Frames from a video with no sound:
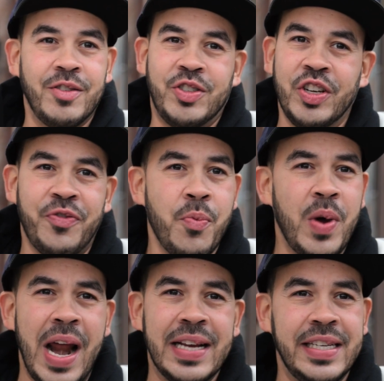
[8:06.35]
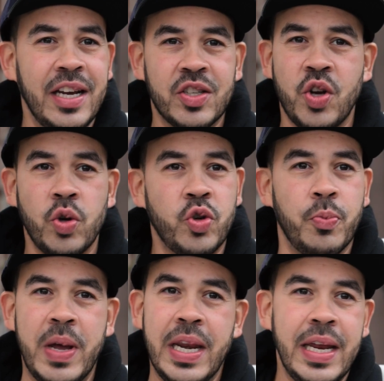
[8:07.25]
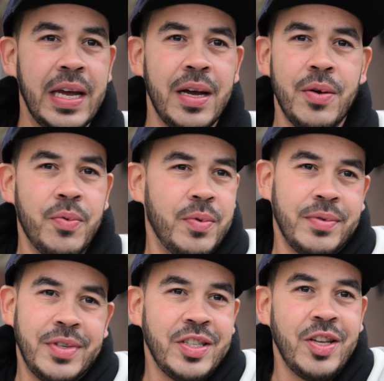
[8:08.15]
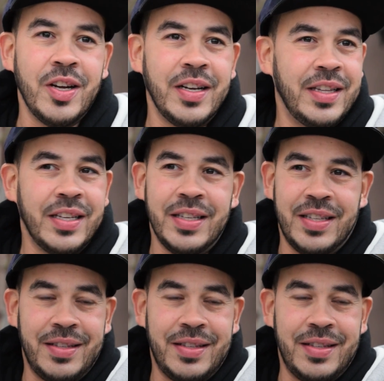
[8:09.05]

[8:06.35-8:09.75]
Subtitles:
Just from what I see on social media, just Brandon